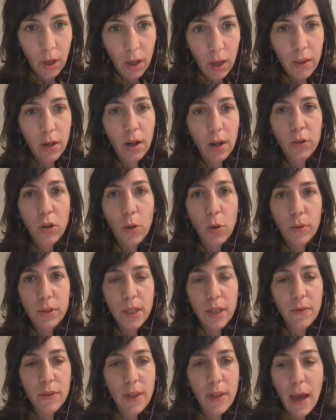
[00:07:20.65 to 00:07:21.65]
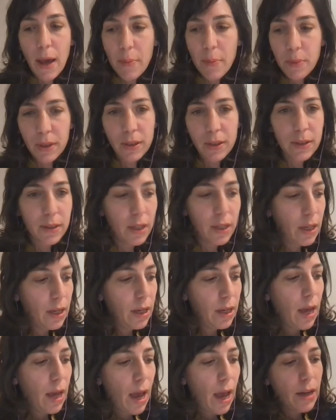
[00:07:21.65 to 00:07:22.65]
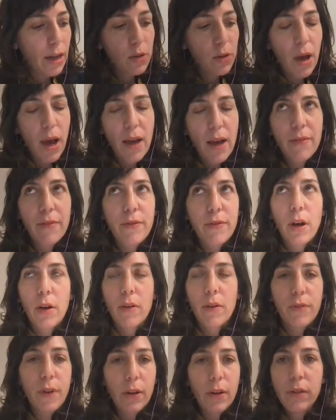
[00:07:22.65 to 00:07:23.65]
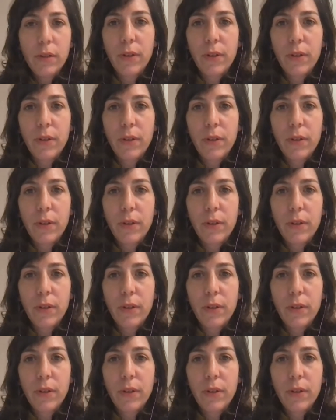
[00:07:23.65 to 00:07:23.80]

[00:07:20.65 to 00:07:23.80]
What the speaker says: And then October 7th happens, and you have a very,